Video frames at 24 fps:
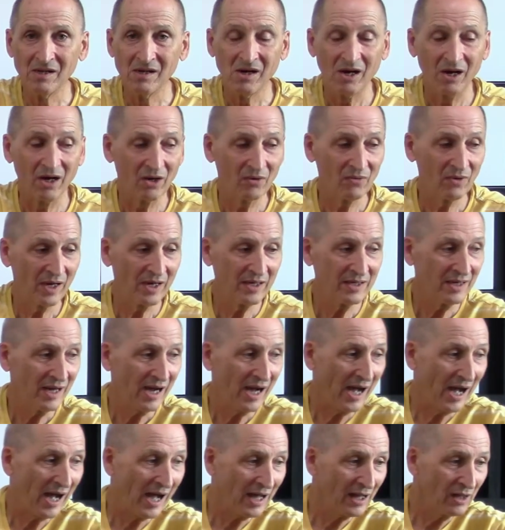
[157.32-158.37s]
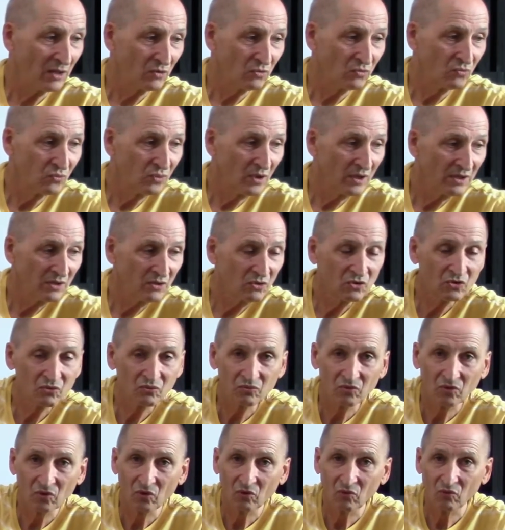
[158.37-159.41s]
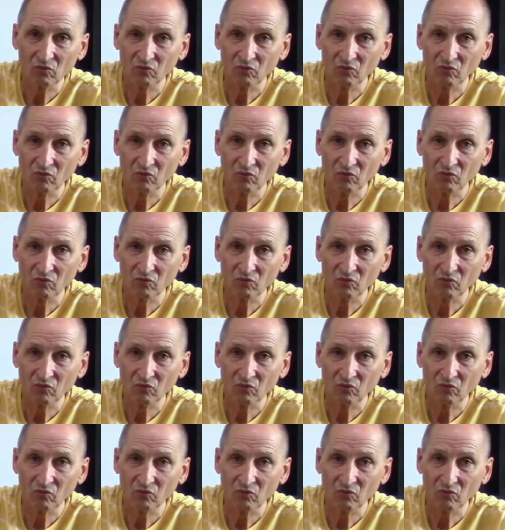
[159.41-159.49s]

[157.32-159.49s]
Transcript: All right, I'll run it through